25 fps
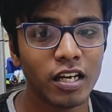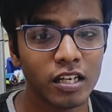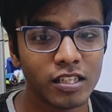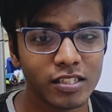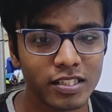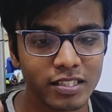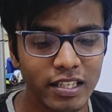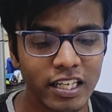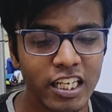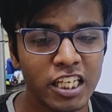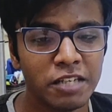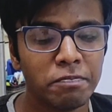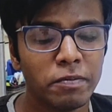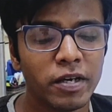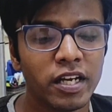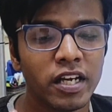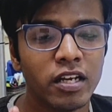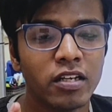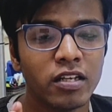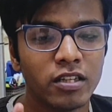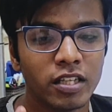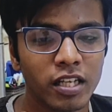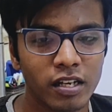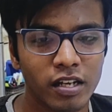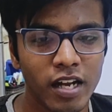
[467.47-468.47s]
sleeping
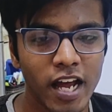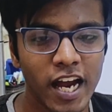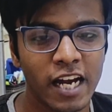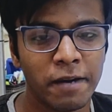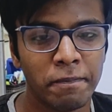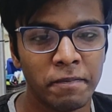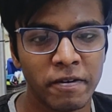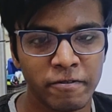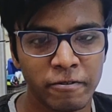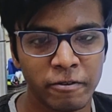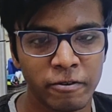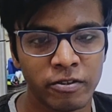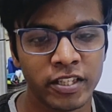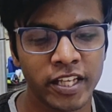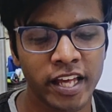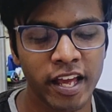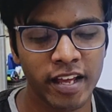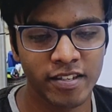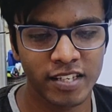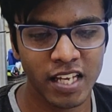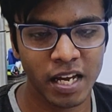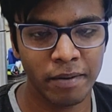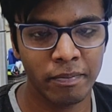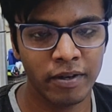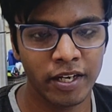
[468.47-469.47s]
the night before the
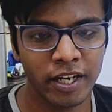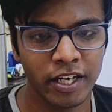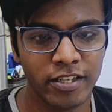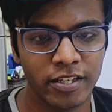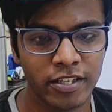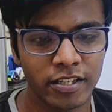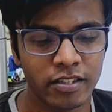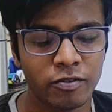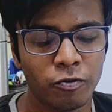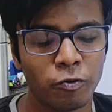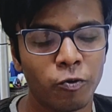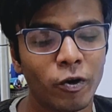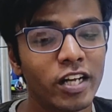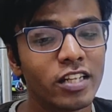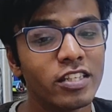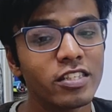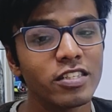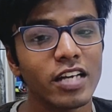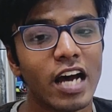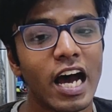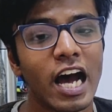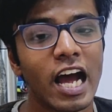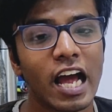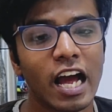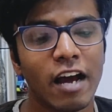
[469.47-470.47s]
examination. Once
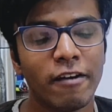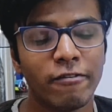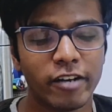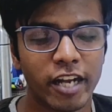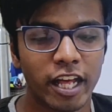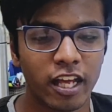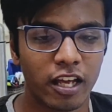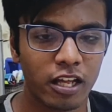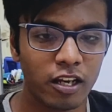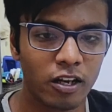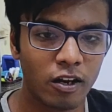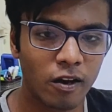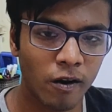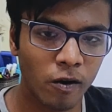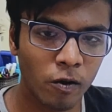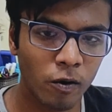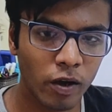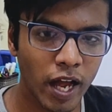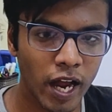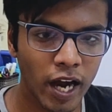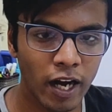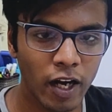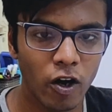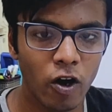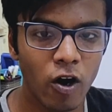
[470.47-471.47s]
I have taken a look
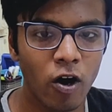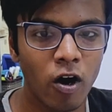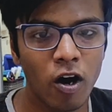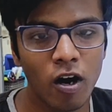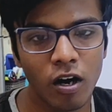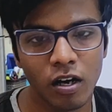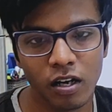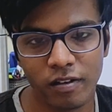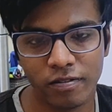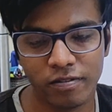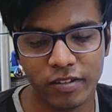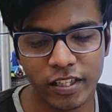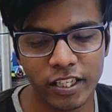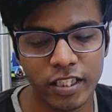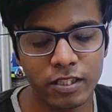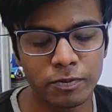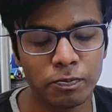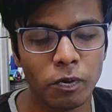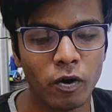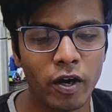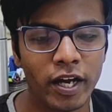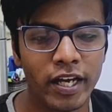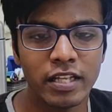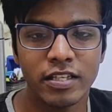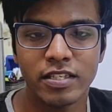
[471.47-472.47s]
at all of these
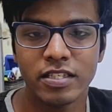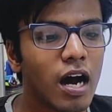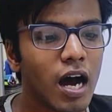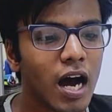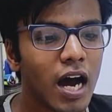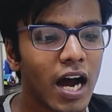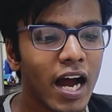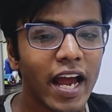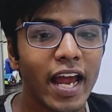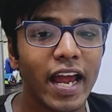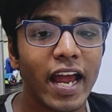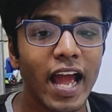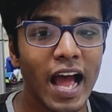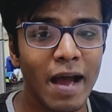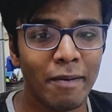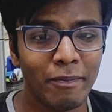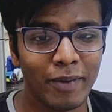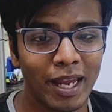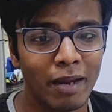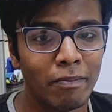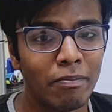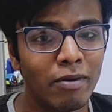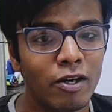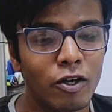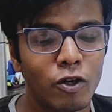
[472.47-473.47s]
points, I am
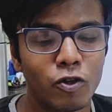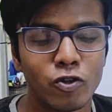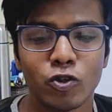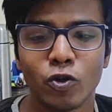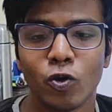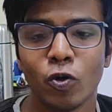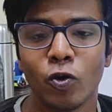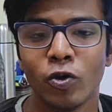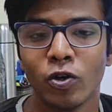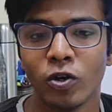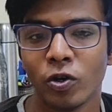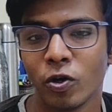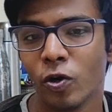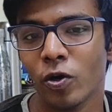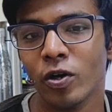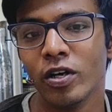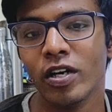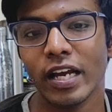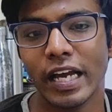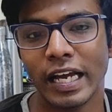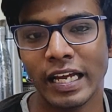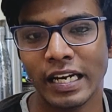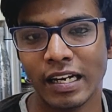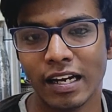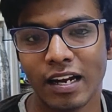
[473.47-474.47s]
able to score good
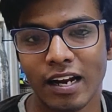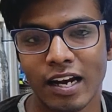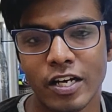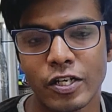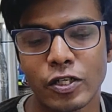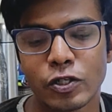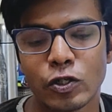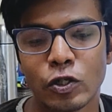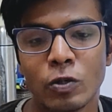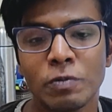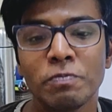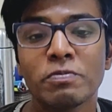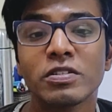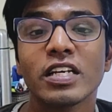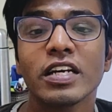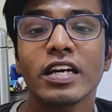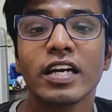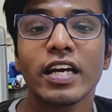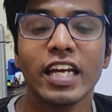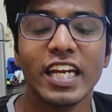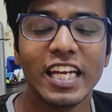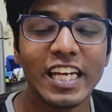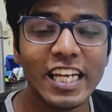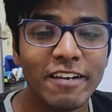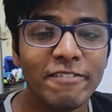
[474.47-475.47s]
in classrooms,
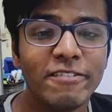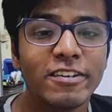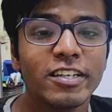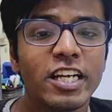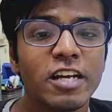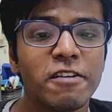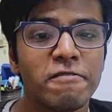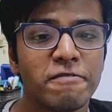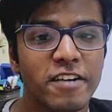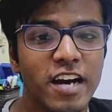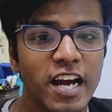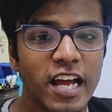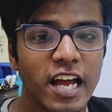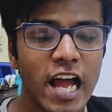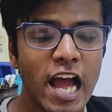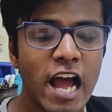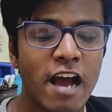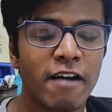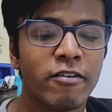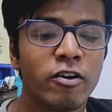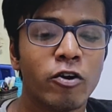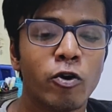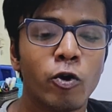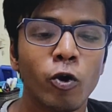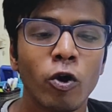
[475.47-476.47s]
even if I have a
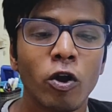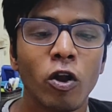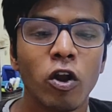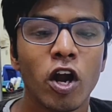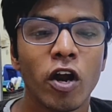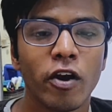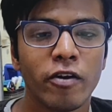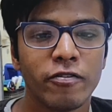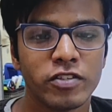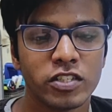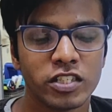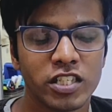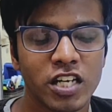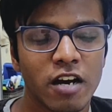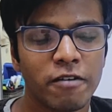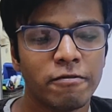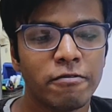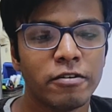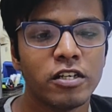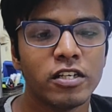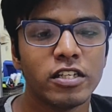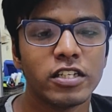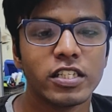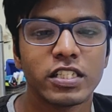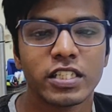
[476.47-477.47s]
whole lot of stuff
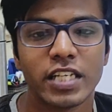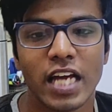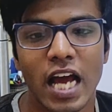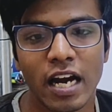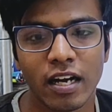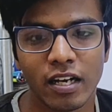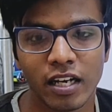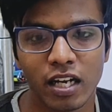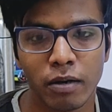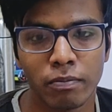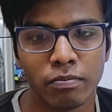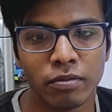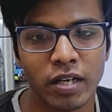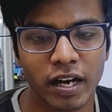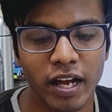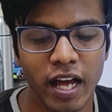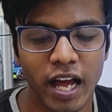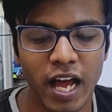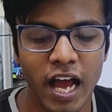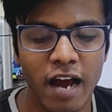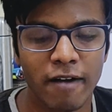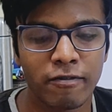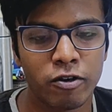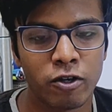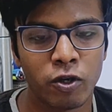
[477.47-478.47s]
stacked up that I
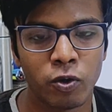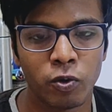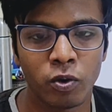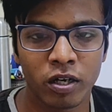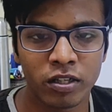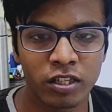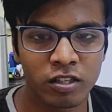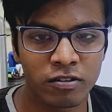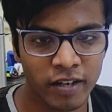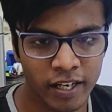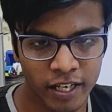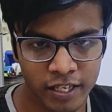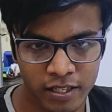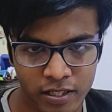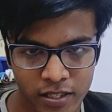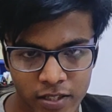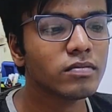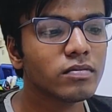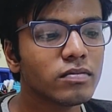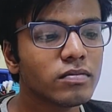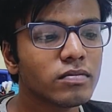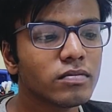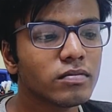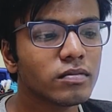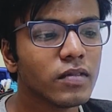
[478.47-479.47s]
have to do otherwise.
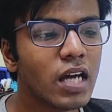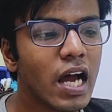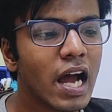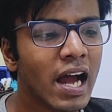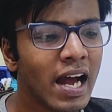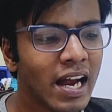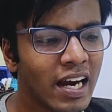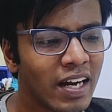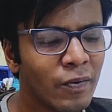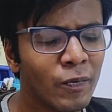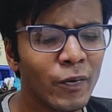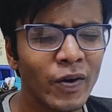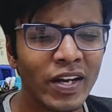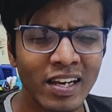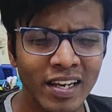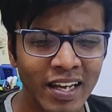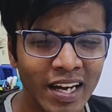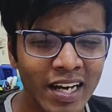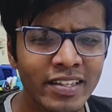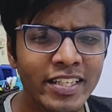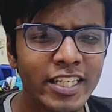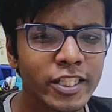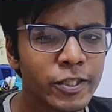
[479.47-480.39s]
And well, yeah,